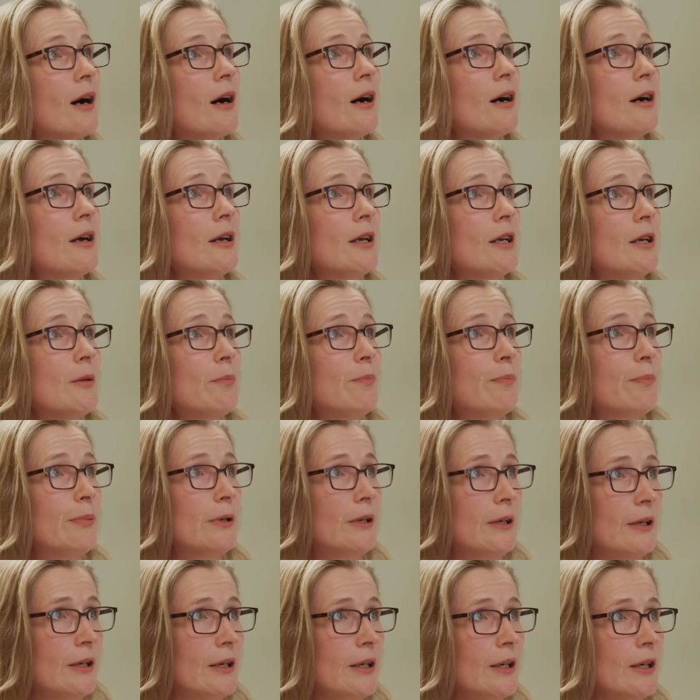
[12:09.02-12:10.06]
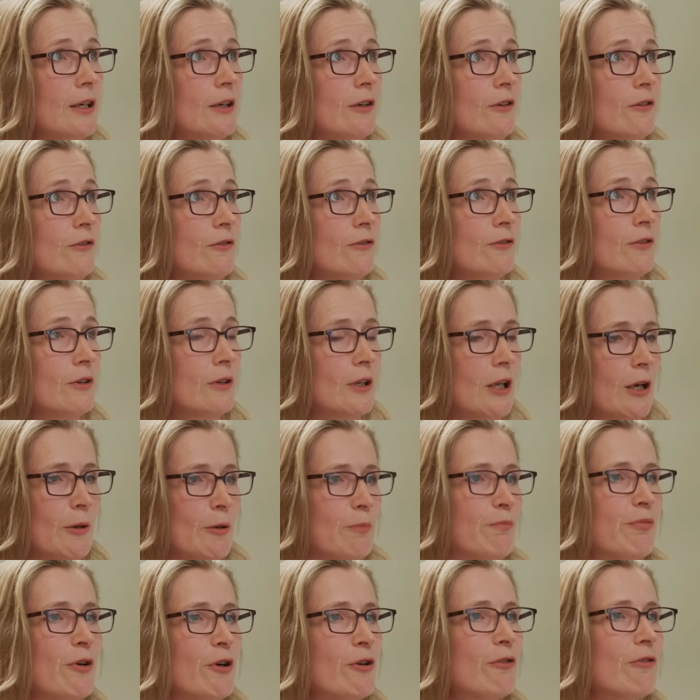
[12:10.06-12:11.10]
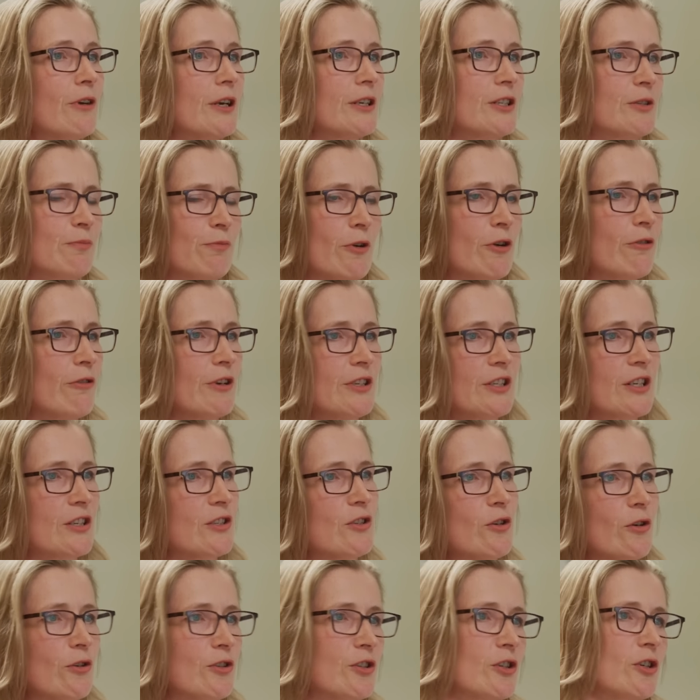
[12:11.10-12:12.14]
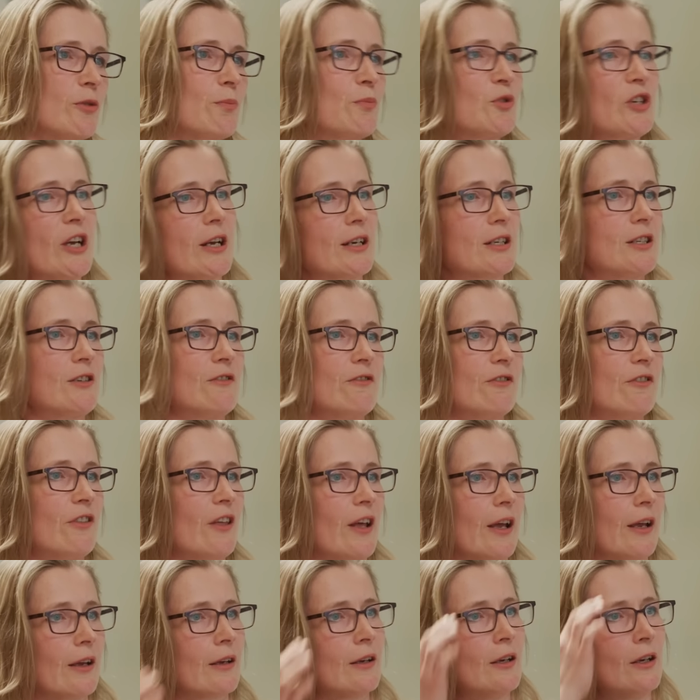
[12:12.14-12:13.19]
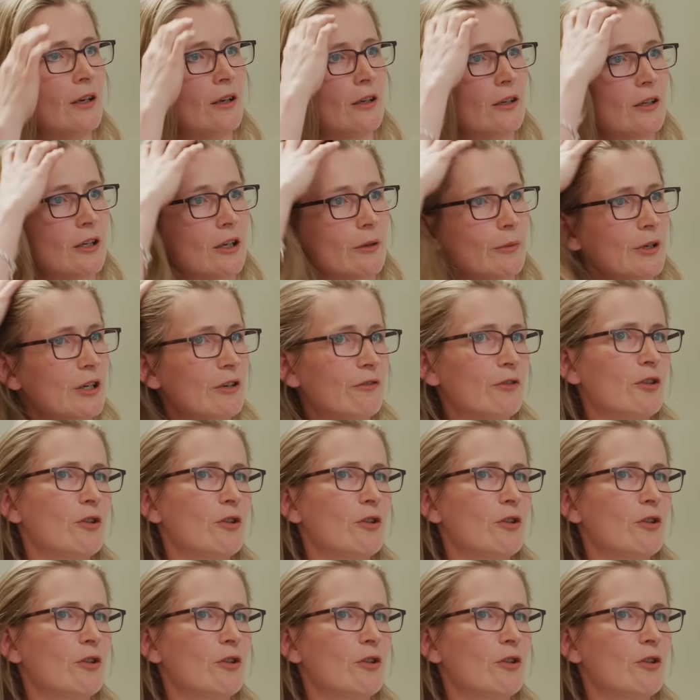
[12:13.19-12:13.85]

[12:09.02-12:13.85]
I believe no progress. Progress is not an objective thing. I mean,